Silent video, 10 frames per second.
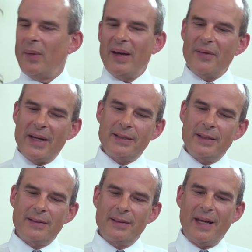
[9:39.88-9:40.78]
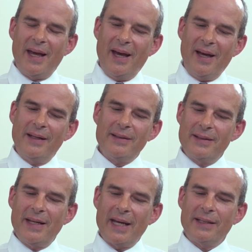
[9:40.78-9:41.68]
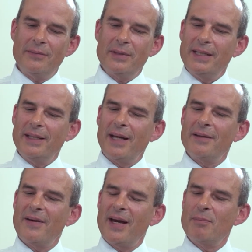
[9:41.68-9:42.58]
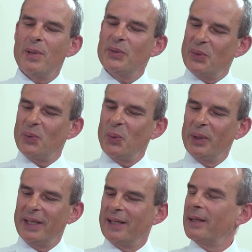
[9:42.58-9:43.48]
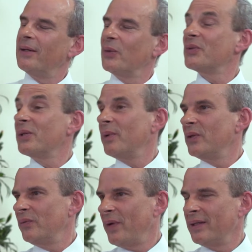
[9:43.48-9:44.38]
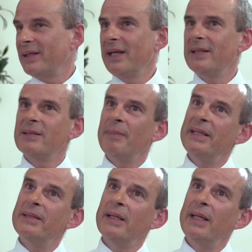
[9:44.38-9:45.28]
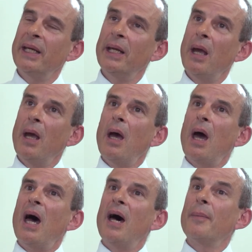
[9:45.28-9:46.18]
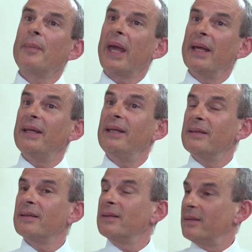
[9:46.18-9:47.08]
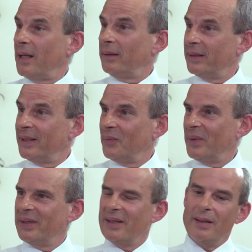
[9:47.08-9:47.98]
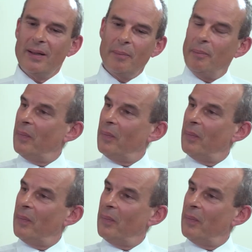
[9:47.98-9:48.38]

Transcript: Well, actually, it's the activity that I find most rewarding and also most fun. It's basically it is consulting with the